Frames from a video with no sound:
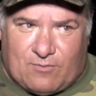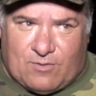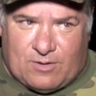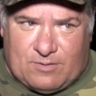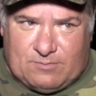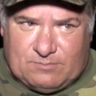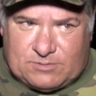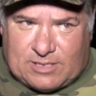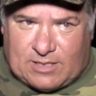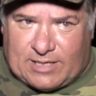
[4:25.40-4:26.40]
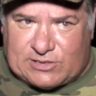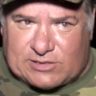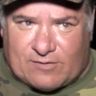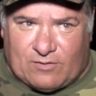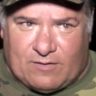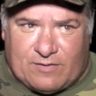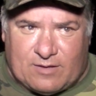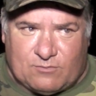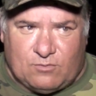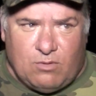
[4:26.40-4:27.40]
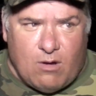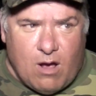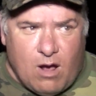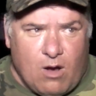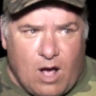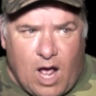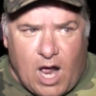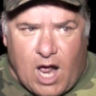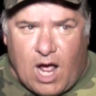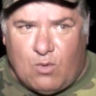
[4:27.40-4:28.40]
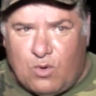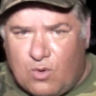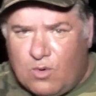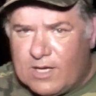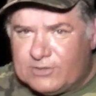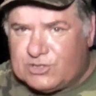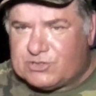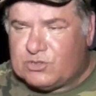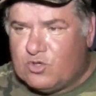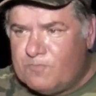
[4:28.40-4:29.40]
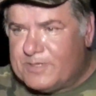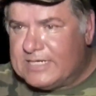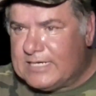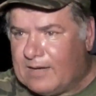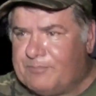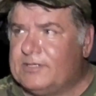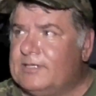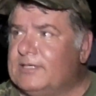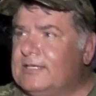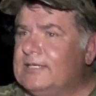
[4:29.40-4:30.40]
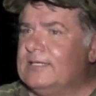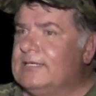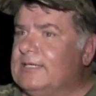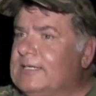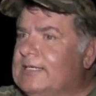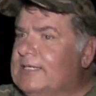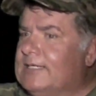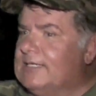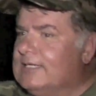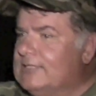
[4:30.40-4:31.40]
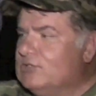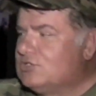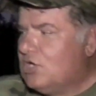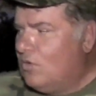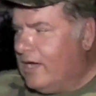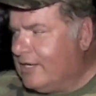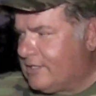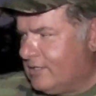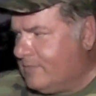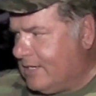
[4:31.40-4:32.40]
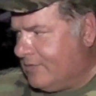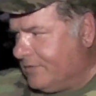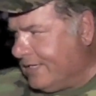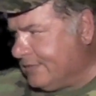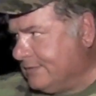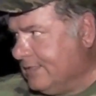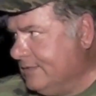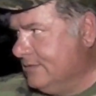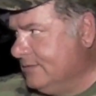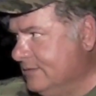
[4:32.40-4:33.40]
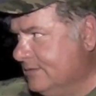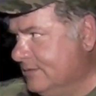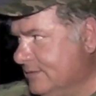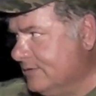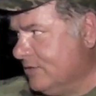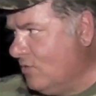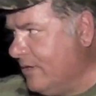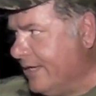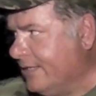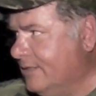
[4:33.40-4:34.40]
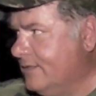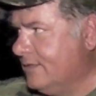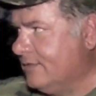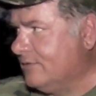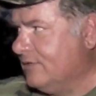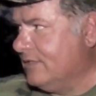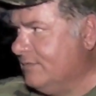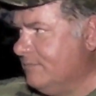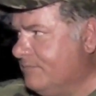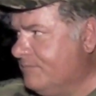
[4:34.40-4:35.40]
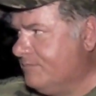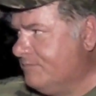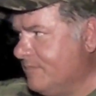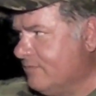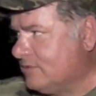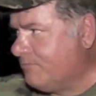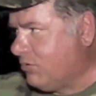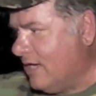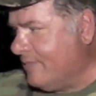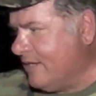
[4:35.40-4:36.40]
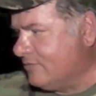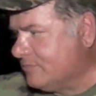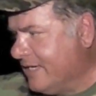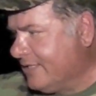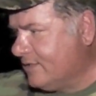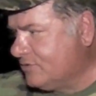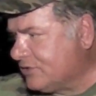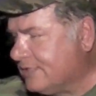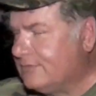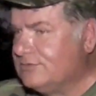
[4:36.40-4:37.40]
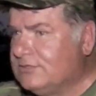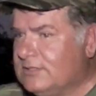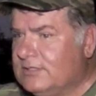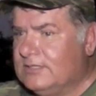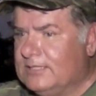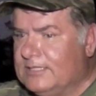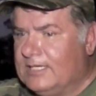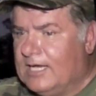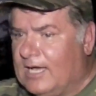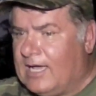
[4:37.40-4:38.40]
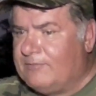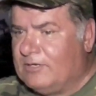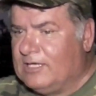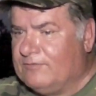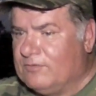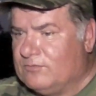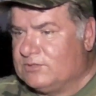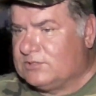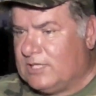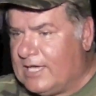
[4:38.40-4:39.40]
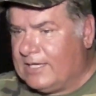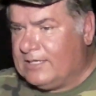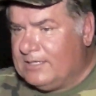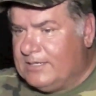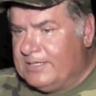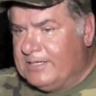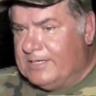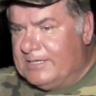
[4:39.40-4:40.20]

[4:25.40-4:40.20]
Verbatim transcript: that sounded like several of them, woo, ah, woo, just hooping it up. There's no way there could have been anyone out there. No way. It was a primate that was making those sounds. I believe it was like